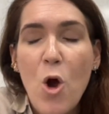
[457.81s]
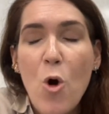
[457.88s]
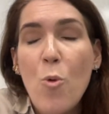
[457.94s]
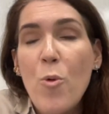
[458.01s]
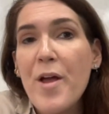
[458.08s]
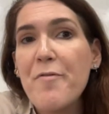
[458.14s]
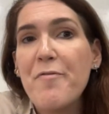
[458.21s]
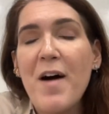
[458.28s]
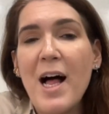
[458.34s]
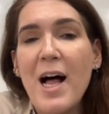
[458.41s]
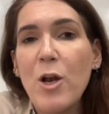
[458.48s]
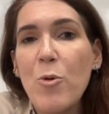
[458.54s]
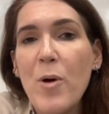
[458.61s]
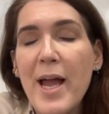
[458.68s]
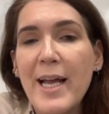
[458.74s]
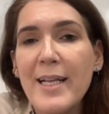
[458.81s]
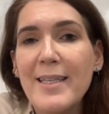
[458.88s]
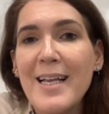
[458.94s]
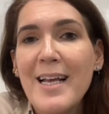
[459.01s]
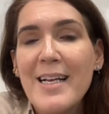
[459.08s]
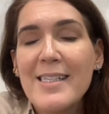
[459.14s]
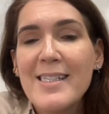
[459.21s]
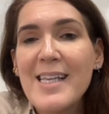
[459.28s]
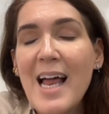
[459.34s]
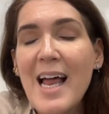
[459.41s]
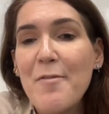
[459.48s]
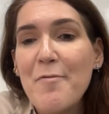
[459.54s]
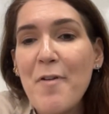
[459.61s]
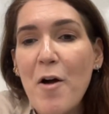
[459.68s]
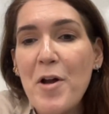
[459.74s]
We evaluate
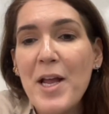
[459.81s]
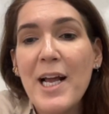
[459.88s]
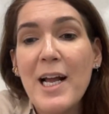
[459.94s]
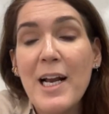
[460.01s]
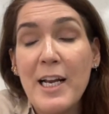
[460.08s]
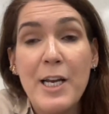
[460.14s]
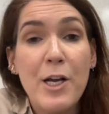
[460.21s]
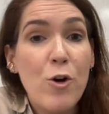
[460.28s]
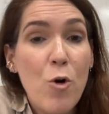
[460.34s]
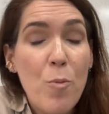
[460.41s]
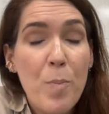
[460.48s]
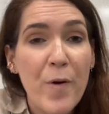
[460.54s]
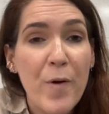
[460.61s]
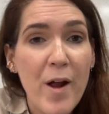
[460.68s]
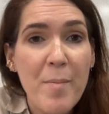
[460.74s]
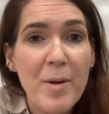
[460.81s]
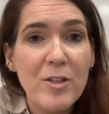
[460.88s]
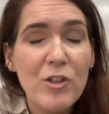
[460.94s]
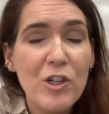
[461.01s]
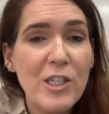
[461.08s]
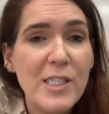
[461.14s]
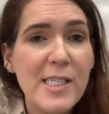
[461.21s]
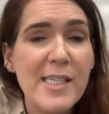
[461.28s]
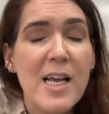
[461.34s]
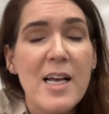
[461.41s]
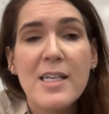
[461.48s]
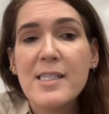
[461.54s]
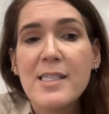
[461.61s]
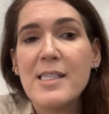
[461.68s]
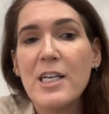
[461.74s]
salivary clinical parameters
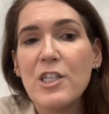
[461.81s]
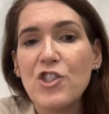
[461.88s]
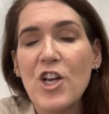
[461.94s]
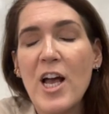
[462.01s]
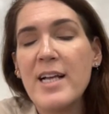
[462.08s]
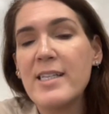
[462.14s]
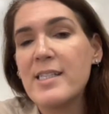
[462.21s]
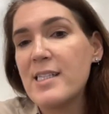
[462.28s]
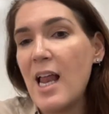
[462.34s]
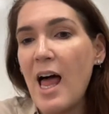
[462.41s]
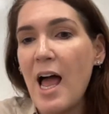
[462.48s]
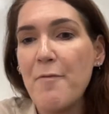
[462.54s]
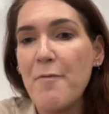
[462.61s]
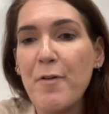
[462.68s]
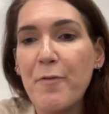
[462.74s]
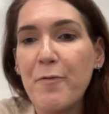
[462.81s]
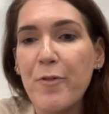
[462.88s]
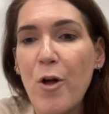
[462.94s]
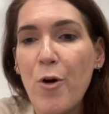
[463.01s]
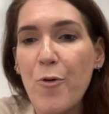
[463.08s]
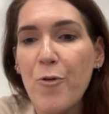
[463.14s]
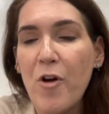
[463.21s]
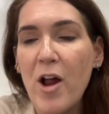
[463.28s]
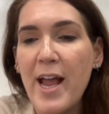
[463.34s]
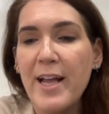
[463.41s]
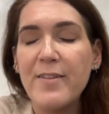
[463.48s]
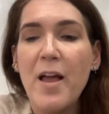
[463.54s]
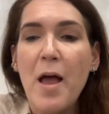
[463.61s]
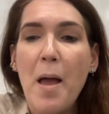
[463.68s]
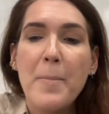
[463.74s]
such as saliva flow
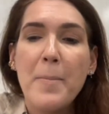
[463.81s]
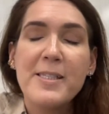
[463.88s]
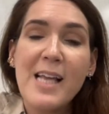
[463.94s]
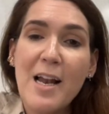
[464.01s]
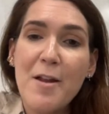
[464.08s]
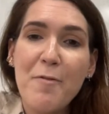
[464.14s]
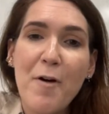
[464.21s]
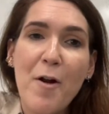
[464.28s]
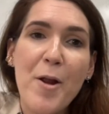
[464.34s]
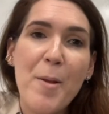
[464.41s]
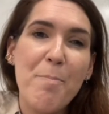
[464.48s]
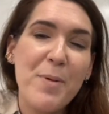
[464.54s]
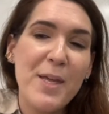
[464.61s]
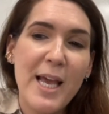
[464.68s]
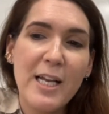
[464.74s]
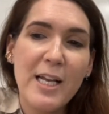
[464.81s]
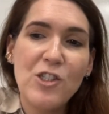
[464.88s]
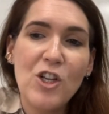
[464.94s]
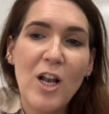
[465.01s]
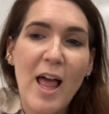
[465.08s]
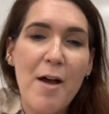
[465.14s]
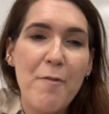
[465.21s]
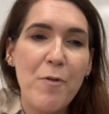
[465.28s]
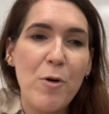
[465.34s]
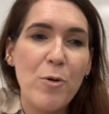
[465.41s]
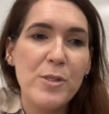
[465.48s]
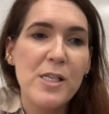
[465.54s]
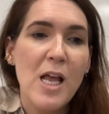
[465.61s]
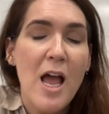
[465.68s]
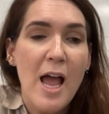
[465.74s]
rate, salivary pH
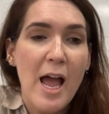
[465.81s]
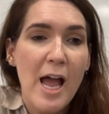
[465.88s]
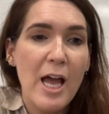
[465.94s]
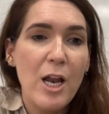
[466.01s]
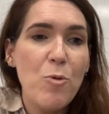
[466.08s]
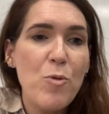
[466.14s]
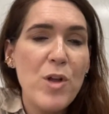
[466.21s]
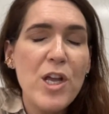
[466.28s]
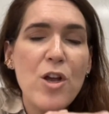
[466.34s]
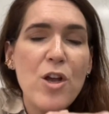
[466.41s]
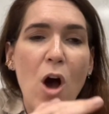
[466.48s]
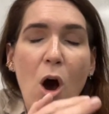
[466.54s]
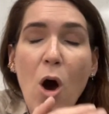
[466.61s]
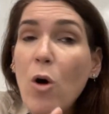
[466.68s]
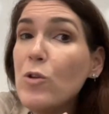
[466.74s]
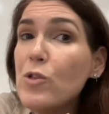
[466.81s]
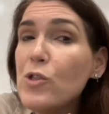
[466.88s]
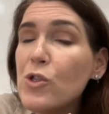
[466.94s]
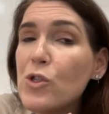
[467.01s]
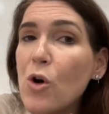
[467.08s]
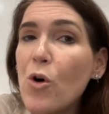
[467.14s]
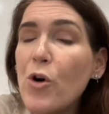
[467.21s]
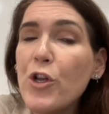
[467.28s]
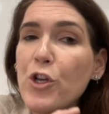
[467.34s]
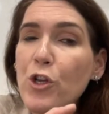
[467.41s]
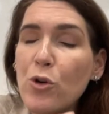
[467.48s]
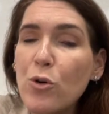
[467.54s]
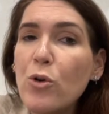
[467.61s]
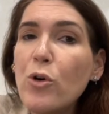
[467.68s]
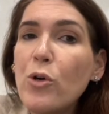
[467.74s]
levels, and we also
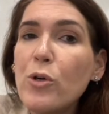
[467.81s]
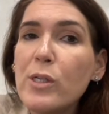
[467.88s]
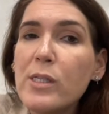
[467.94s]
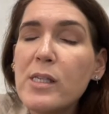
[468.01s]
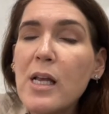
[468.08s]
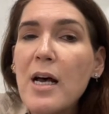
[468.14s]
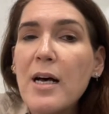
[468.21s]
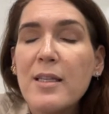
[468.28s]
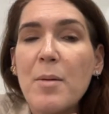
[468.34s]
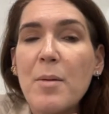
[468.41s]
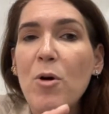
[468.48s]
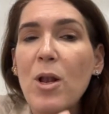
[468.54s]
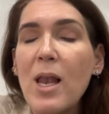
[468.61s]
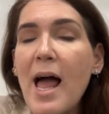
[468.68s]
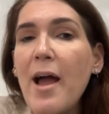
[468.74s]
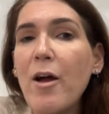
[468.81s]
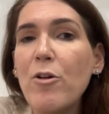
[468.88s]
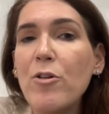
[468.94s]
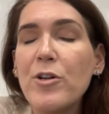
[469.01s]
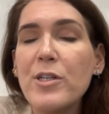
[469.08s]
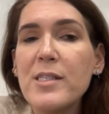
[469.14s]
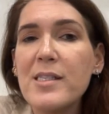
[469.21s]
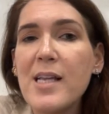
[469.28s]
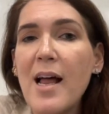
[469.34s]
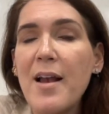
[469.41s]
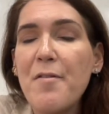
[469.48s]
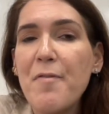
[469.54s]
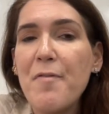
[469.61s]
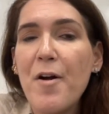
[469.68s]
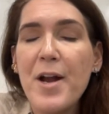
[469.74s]
use the molecular
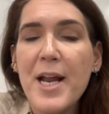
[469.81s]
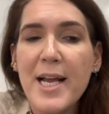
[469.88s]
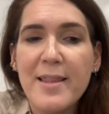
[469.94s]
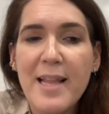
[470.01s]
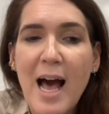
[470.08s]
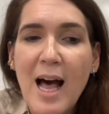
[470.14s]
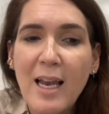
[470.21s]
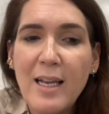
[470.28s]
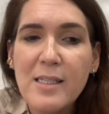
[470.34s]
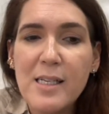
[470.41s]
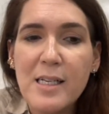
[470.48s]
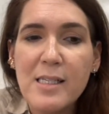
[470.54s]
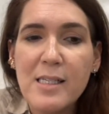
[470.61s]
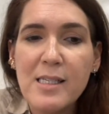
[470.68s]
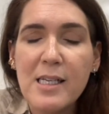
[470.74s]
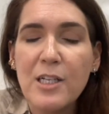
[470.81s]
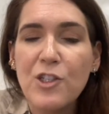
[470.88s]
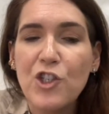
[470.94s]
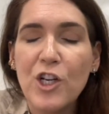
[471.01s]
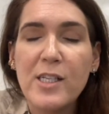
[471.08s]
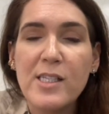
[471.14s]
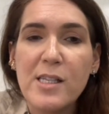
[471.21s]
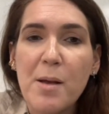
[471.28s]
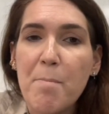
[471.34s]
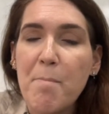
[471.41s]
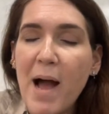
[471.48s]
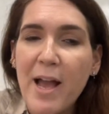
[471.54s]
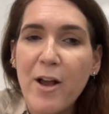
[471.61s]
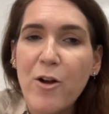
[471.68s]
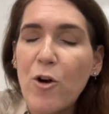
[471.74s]
salivary analysis, such as the
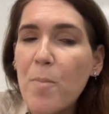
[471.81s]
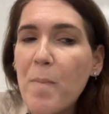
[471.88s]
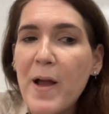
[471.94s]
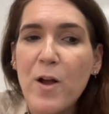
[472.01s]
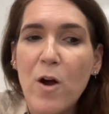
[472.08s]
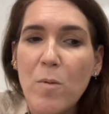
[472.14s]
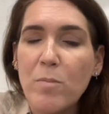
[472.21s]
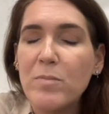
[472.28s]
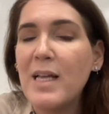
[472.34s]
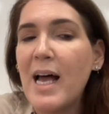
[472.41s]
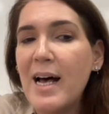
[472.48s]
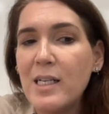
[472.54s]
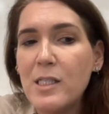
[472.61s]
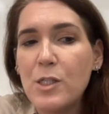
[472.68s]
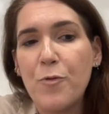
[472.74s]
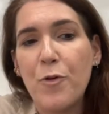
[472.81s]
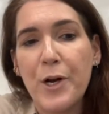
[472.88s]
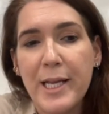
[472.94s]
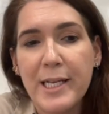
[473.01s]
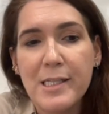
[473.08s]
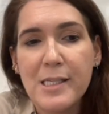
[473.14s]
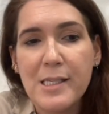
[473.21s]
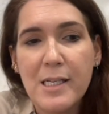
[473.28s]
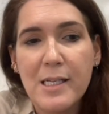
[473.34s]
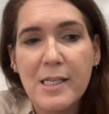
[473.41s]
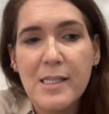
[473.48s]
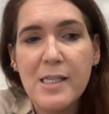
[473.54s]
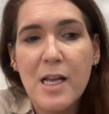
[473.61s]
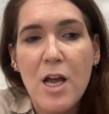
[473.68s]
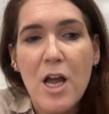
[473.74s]
microbiome test, for
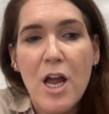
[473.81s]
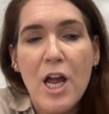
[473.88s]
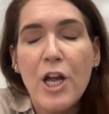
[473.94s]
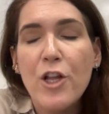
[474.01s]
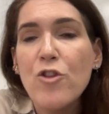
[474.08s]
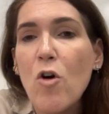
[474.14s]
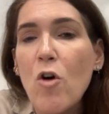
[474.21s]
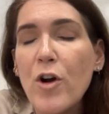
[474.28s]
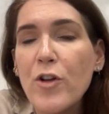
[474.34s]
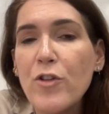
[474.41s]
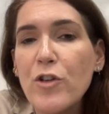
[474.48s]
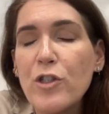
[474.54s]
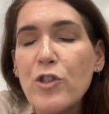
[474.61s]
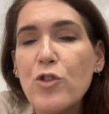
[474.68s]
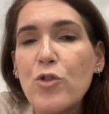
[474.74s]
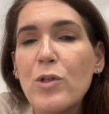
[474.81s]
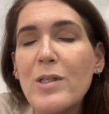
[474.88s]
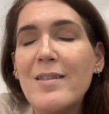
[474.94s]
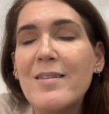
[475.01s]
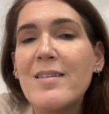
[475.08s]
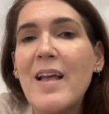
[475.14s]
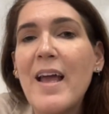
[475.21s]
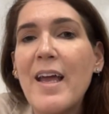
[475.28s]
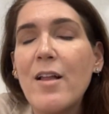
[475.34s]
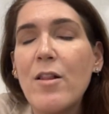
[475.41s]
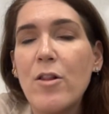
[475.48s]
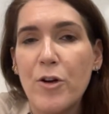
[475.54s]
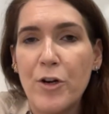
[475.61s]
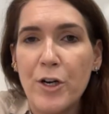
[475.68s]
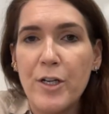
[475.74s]
instance, in order to
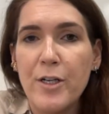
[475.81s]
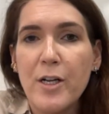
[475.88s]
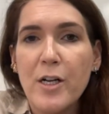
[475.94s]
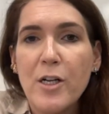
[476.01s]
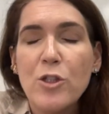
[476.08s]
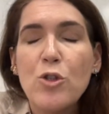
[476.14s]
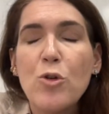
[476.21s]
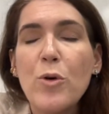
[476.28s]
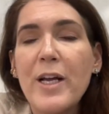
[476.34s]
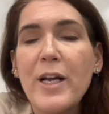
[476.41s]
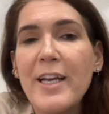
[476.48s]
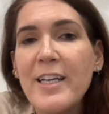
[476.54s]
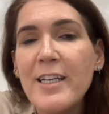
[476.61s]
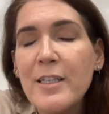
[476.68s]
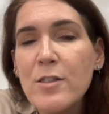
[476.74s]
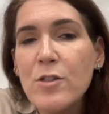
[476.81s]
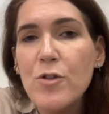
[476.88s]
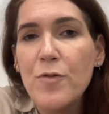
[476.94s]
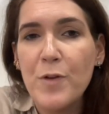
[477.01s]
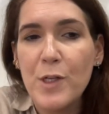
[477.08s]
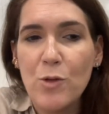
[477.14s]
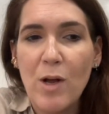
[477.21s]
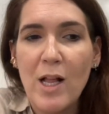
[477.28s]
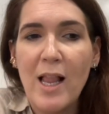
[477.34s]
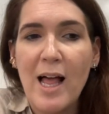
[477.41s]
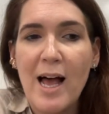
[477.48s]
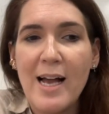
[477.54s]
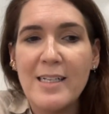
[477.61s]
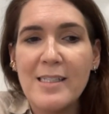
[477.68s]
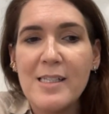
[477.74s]
tailor, to
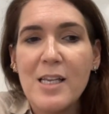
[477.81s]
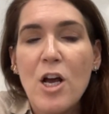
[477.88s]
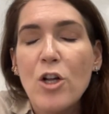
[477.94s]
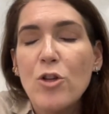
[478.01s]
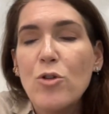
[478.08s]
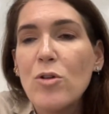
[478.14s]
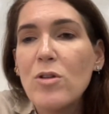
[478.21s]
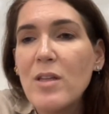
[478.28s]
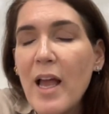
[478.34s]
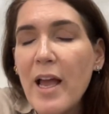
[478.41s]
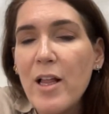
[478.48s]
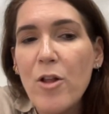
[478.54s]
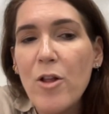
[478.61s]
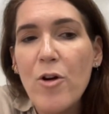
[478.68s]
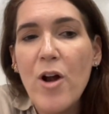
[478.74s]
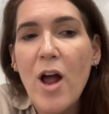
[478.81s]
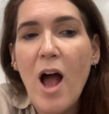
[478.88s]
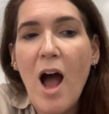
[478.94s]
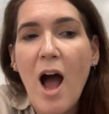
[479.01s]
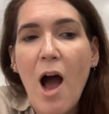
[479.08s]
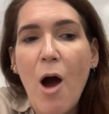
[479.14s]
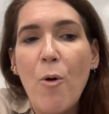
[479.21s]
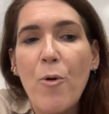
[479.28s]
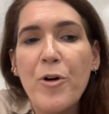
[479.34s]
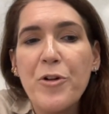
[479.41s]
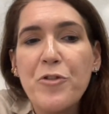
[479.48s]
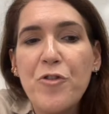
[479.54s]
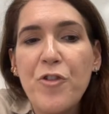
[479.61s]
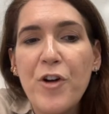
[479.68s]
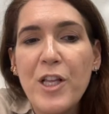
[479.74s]
individualize, to tailor our
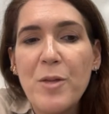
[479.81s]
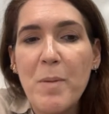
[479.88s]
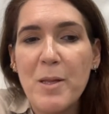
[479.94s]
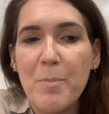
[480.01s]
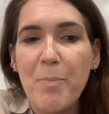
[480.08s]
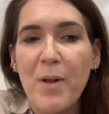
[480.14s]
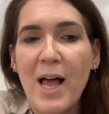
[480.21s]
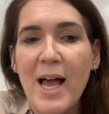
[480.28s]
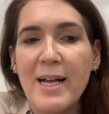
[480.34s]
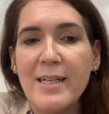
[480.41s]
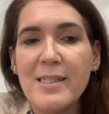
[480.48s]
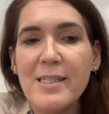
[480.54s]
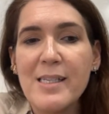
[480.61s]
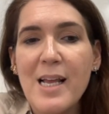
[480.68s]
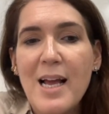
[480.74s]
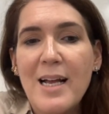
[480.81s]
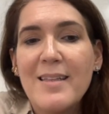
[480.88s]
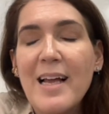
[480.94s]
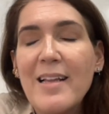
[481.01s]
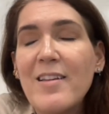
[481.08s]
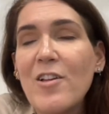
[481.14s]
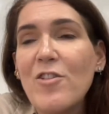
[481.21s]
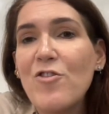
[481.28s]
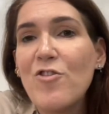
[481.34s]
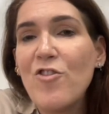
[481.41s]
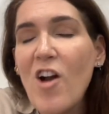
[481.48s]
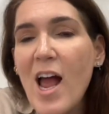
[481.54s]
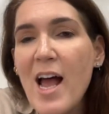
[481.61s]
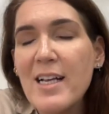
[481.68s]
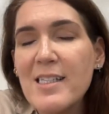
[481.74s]
treatment plans that
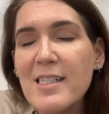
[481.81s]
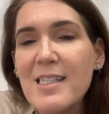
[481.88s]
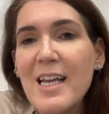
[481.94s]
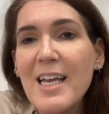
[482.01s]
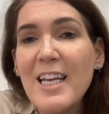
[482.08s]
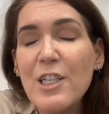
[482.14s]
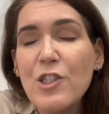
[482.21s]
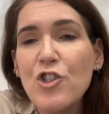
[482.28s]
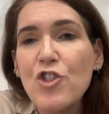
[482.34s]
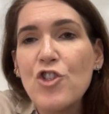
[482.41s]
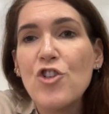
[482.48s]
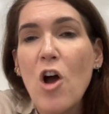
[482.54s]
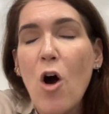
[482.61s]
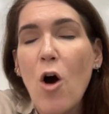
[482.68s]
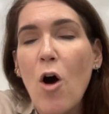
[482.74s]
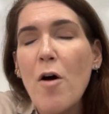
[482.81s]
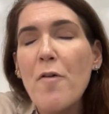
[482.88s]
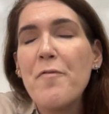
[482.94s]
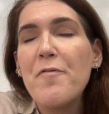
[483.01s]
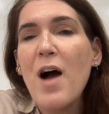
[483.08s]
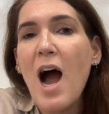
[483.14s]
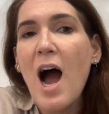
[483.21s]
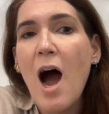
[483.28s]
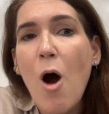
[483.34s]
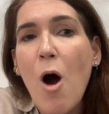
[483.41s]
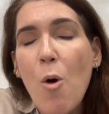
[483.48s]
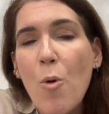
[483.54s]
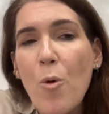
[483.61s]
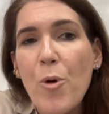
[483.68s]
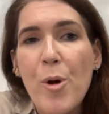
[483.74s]
address each of
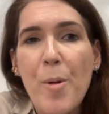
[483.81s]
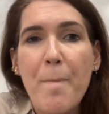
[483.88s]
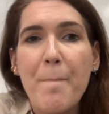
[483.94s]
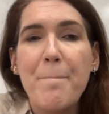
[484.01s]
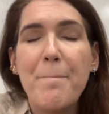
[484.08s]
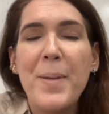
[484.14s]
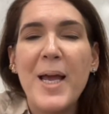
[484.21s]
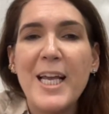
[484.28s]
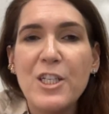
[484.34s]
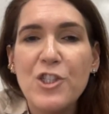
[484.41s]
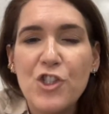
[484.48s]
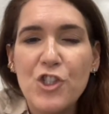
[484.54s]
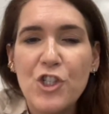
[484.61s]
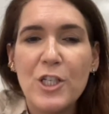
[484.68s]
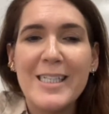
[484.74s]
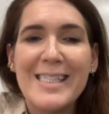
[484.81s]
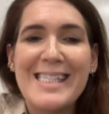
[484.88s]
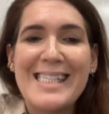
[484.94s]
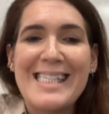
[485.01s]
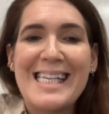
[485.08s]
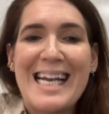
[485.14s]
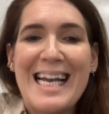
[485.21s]
our patients'